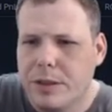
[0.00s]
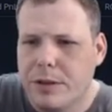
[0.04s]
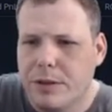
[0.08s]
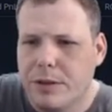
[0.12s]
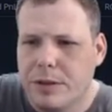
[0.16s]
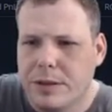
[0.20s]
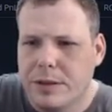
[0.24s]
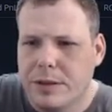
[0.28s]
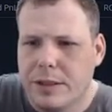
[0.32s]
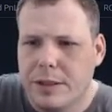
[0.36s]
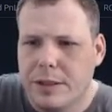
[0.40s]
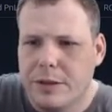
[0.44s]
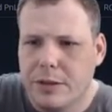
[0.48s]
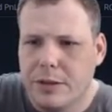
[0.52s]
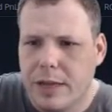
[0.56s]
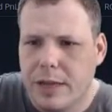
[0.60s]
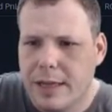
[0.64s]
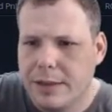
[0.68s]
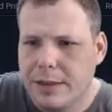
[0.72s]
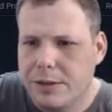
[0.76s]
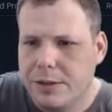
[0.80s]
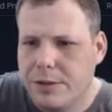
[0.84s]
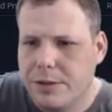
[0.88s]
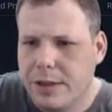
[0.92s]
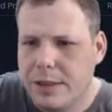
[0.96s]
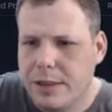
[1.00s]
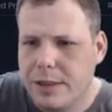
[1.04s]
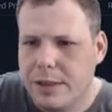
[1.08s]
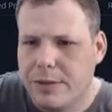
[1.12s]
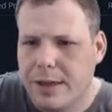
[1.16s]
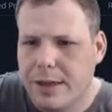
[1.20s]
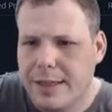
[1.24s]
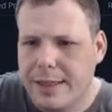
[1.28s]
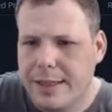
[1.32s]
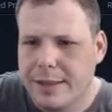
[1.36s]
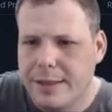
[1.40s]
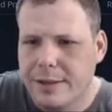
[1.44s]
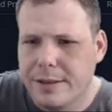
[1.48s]
You can see your last trades
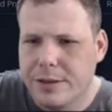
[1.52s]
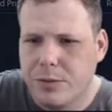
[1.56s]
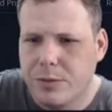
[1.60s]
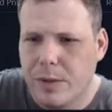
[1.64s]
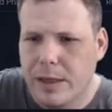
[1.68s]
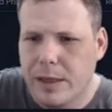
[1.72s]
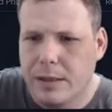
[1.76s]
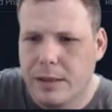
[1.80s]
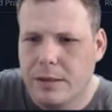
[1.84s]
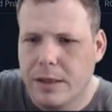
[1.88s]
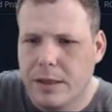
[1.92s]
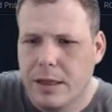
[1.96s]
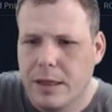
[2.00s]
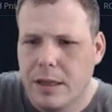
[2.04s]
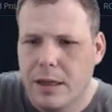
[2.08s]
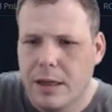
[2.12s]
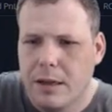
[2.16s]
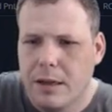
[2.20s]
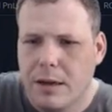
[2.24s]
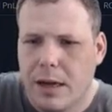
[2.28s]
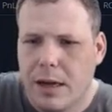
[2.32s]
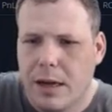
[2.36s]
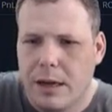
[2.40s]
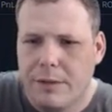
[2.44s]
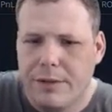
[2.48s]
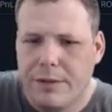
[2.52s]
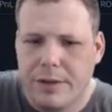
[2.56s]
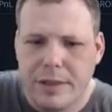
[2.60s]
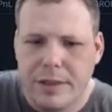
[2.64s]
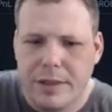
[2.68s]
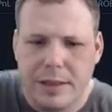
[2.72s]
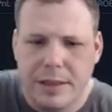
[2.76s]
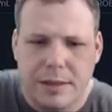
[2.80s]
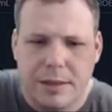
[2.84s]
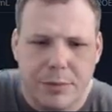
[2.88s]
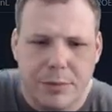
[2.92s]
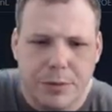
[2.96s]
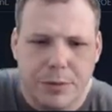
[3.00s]
right here as well. Very
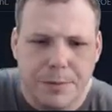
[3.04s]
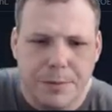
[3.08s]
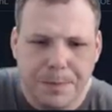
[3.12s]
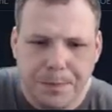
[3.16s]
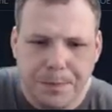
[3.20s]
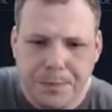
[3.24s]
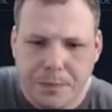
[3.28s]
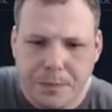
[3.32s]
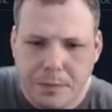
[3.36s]
simple.